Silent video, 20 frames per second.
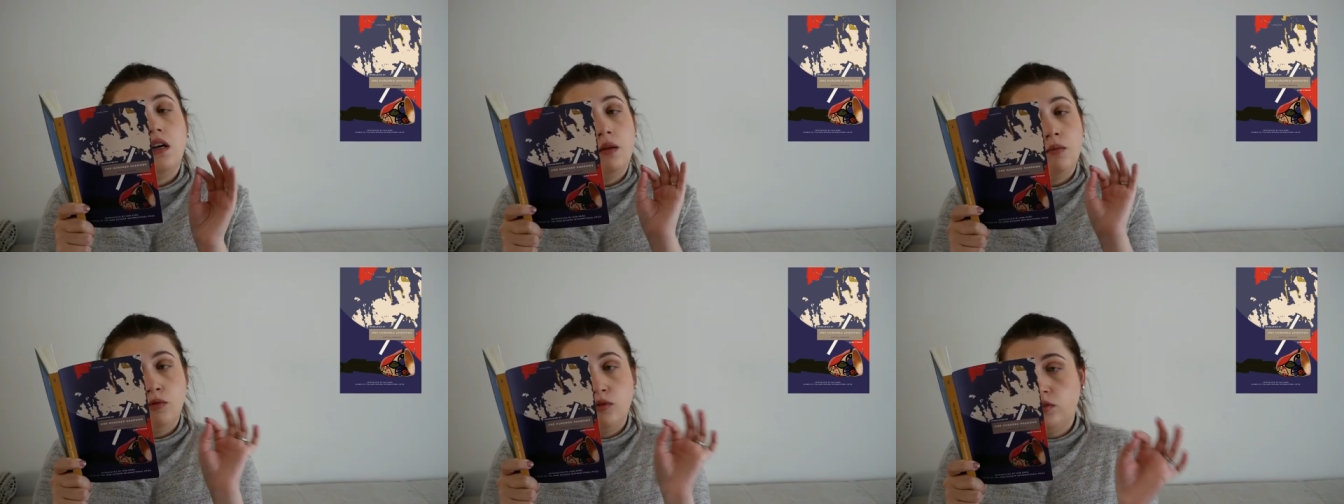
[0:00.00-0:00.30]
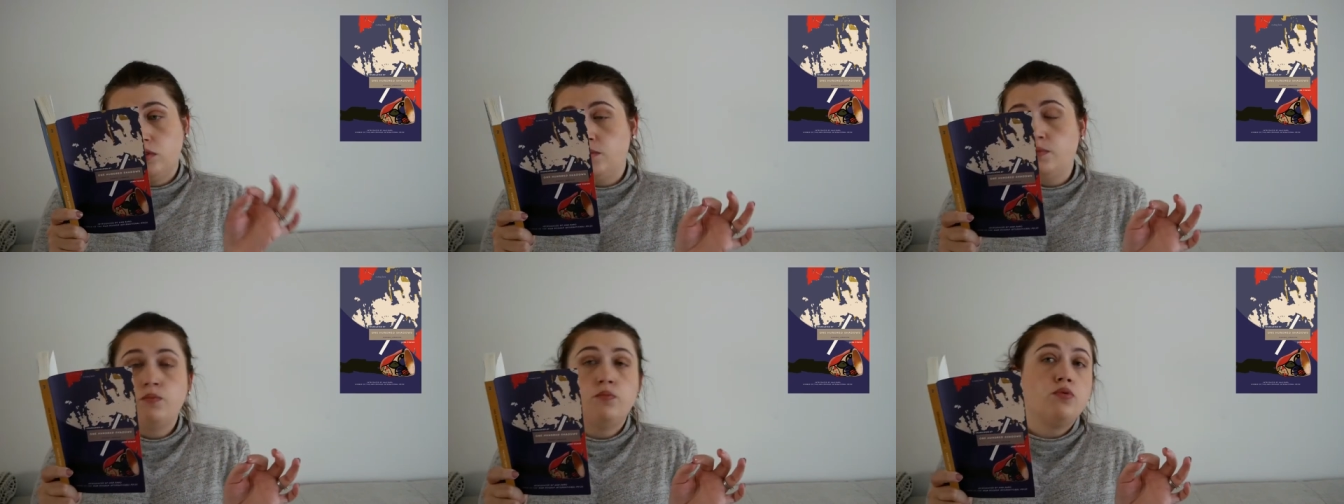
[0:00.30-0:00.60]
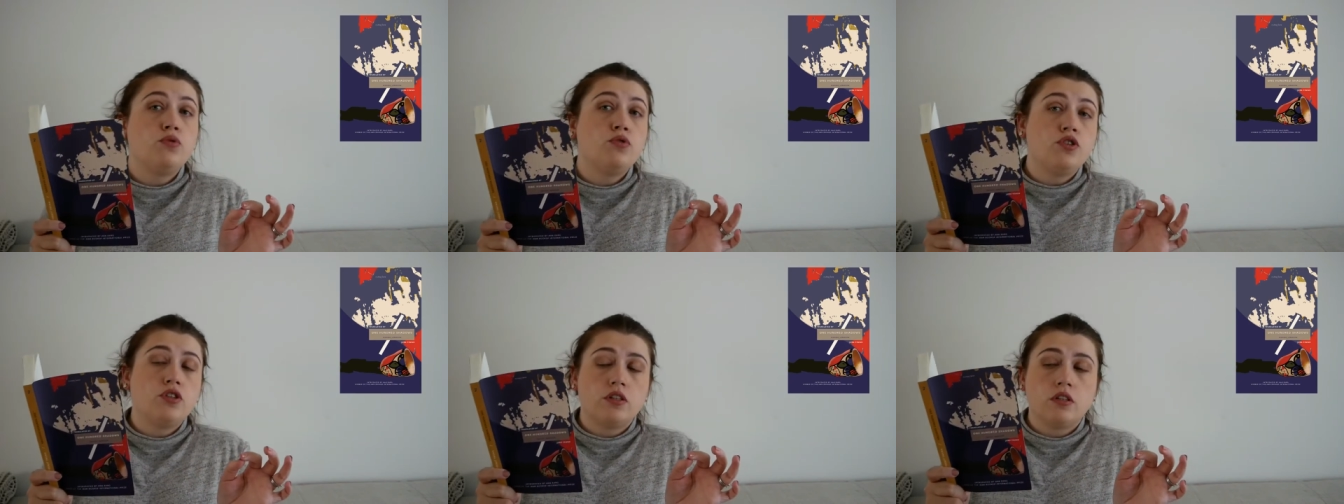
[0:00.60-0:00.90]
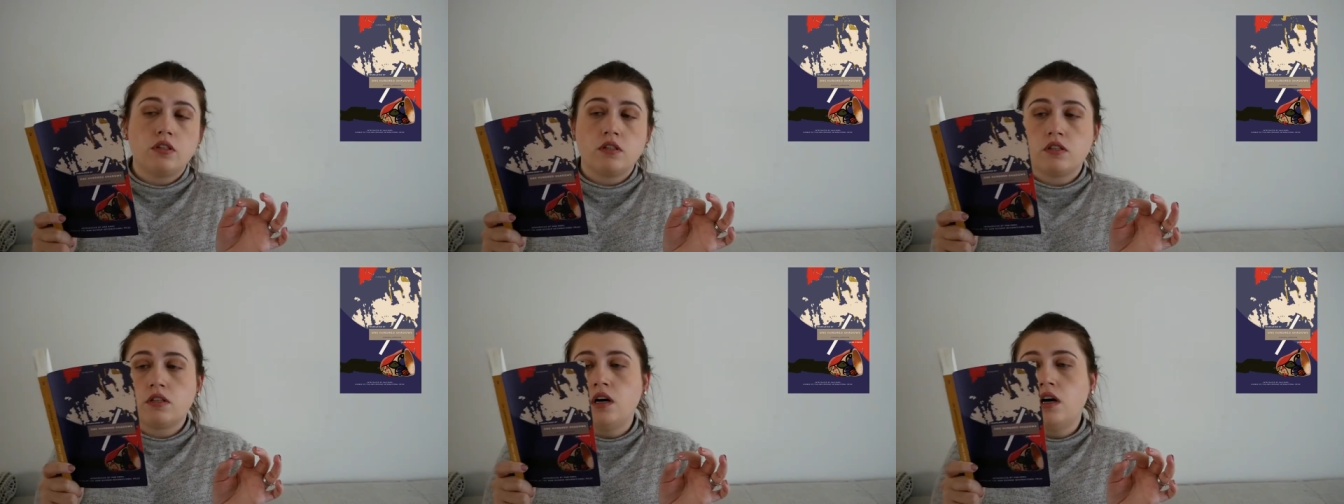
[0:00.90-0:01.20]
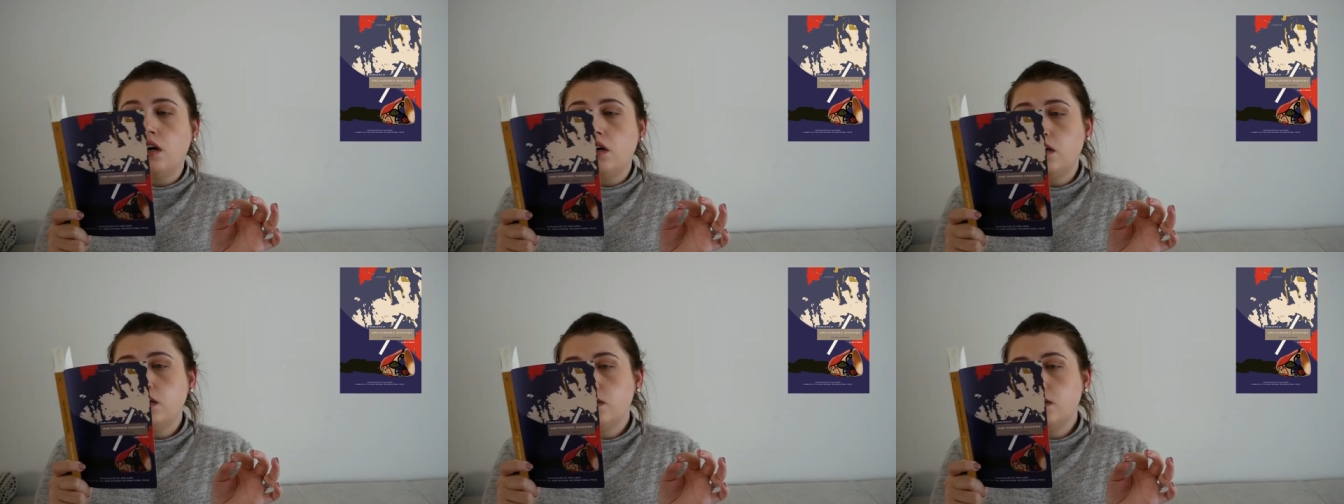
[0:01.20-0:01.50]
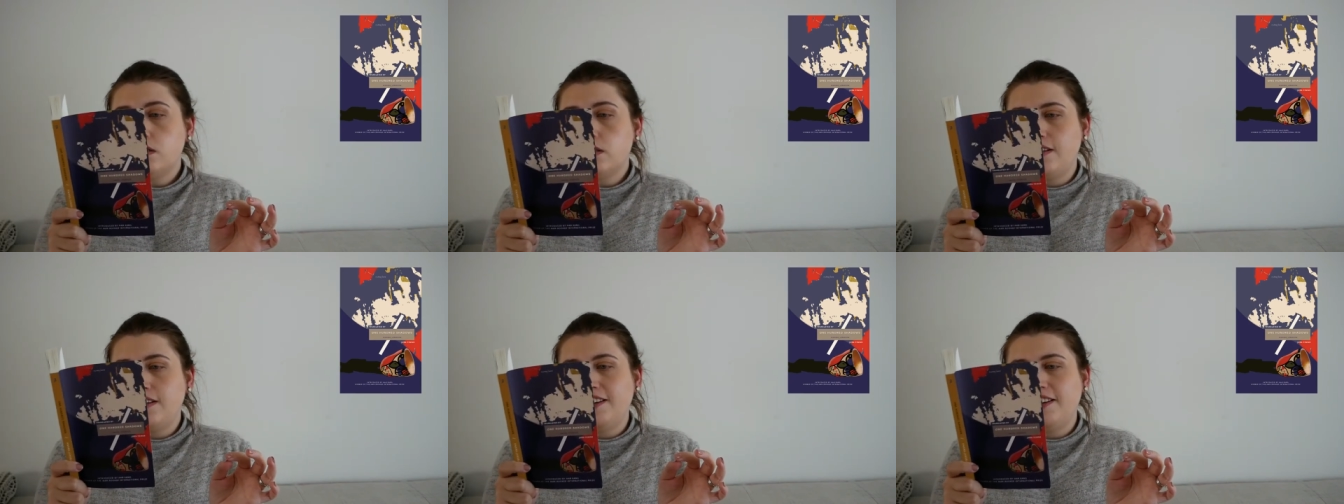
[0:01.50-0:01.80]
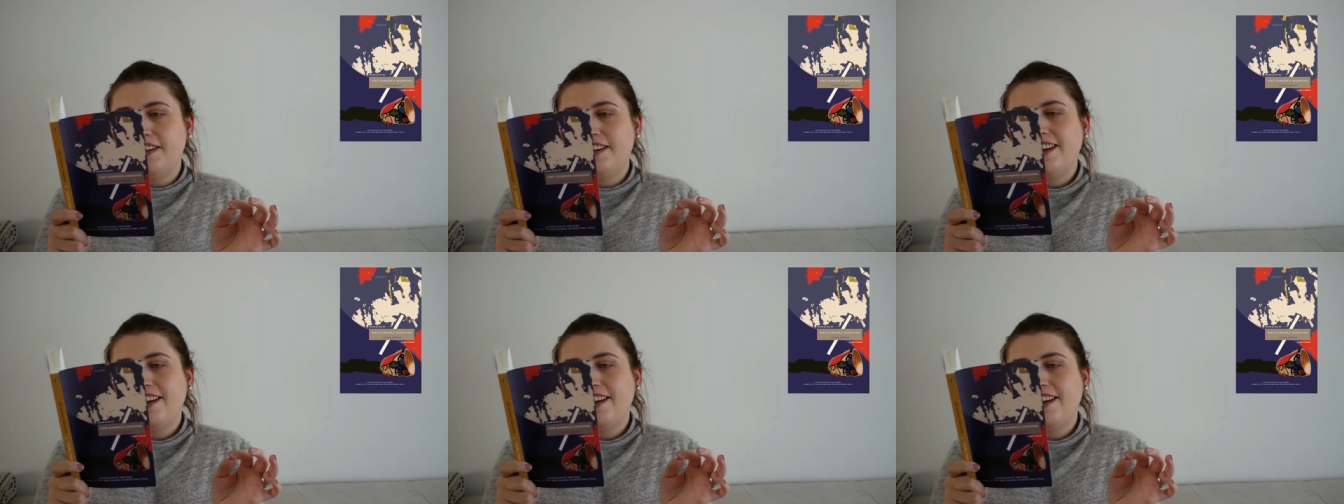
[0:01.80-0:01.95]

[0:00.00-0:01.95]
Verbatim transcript: I'm gonna butcher these guys,